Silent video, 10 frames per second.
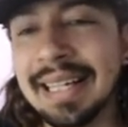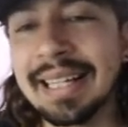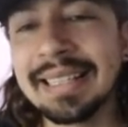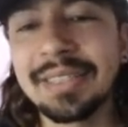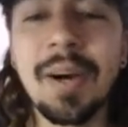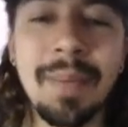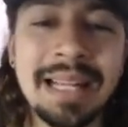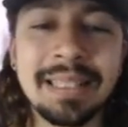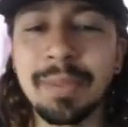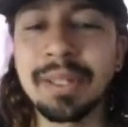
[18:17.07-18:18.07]
it's not
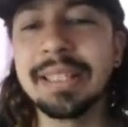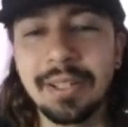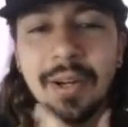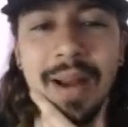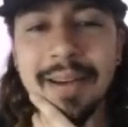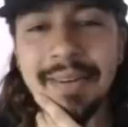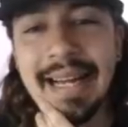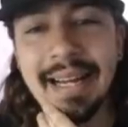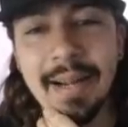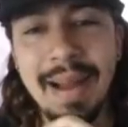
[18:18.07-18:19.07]
amazing. But, Harry
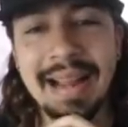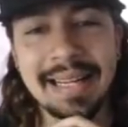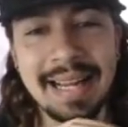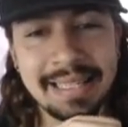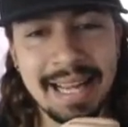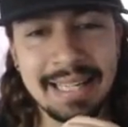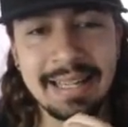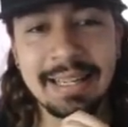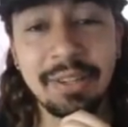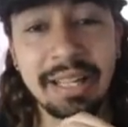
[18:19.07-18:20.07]
Kane can bang in any
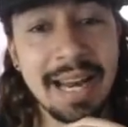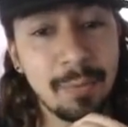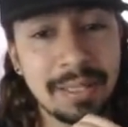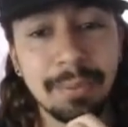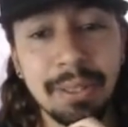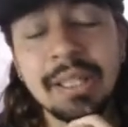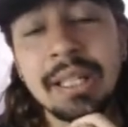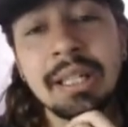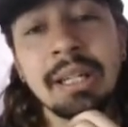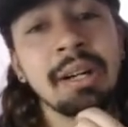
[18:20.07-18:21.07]
given game week. But
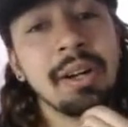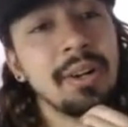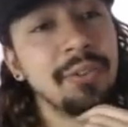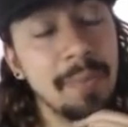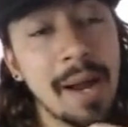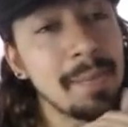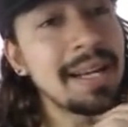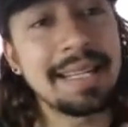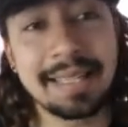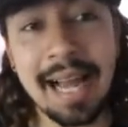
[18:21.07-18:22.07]
for my
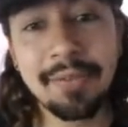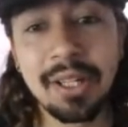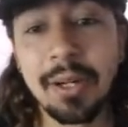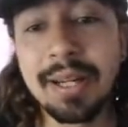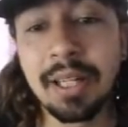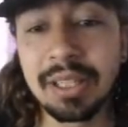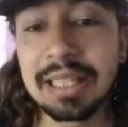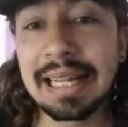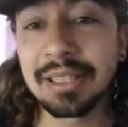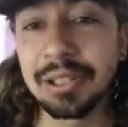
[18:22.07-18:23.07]
money, Calvert-Lewin over
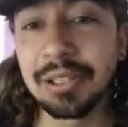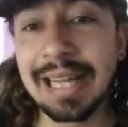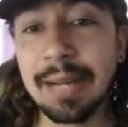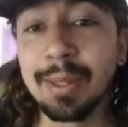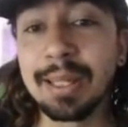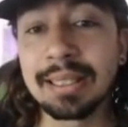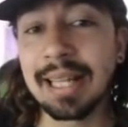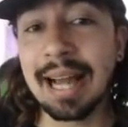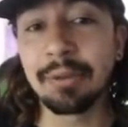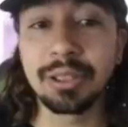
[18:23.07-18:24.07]
the next 2 game weeks
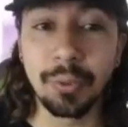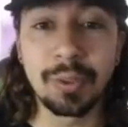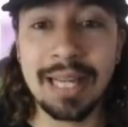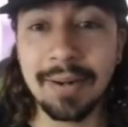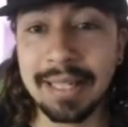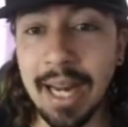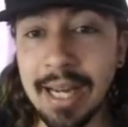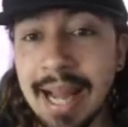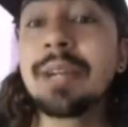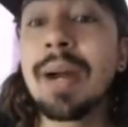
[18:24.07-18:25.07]
outscores Harry
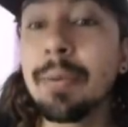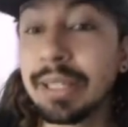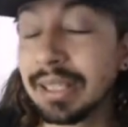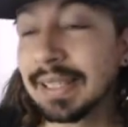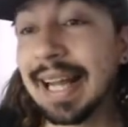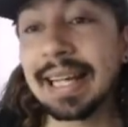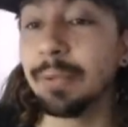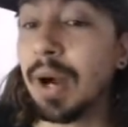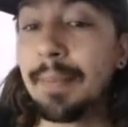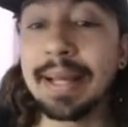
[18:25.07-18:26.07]
Kane anyway, which is exactly
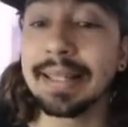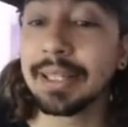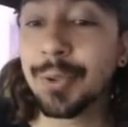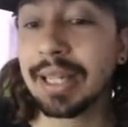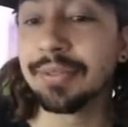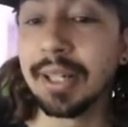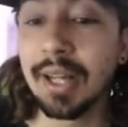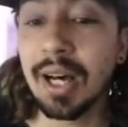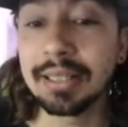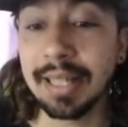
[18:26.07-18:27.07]
why I made that transfer
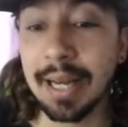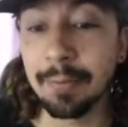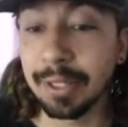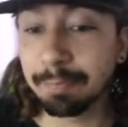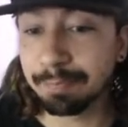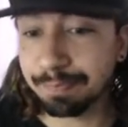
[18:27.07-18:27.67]
last game week.